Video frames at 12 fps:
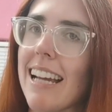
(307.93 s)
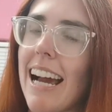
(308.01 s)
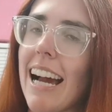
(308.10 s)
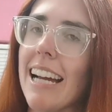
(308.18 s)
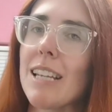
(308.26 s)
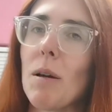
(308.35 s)

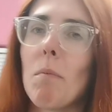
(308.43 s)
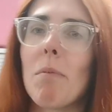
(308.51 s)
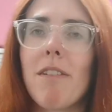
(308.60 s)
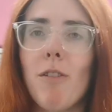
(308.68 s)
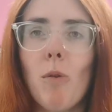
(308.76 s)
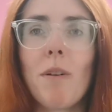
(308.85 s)
snacks
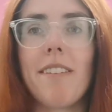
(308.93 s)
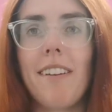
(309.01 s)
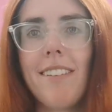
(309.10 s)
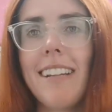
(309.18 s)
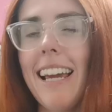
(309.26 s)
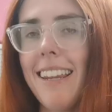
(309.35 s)
before we've
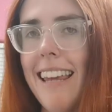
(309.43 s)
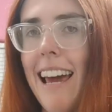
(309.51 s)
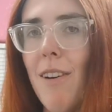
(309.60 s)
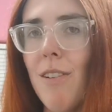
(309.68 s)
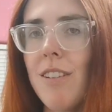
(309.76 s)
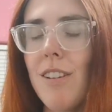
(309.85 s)
even left the house.